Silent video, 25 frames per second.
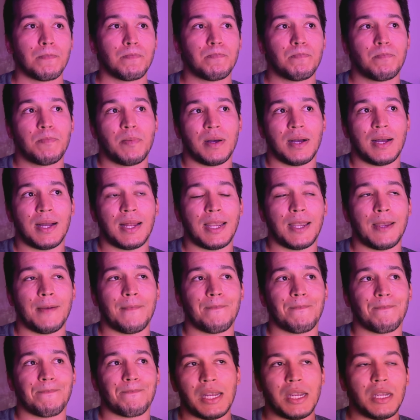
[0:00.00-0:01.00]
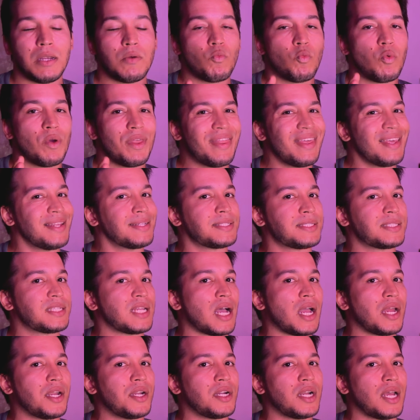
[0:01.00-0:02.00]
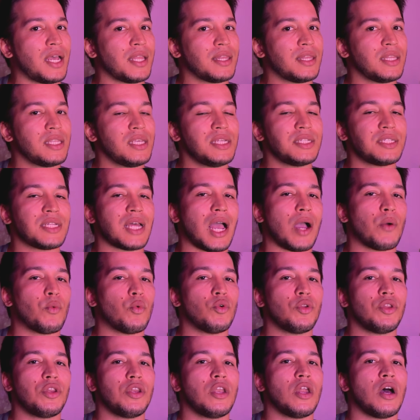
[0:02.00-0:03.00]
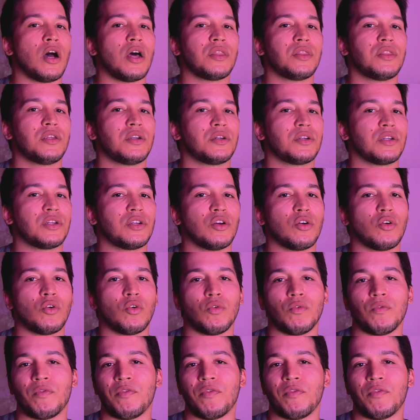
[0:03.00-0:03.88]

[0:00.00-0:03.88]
but with this tire, at least I would not dare go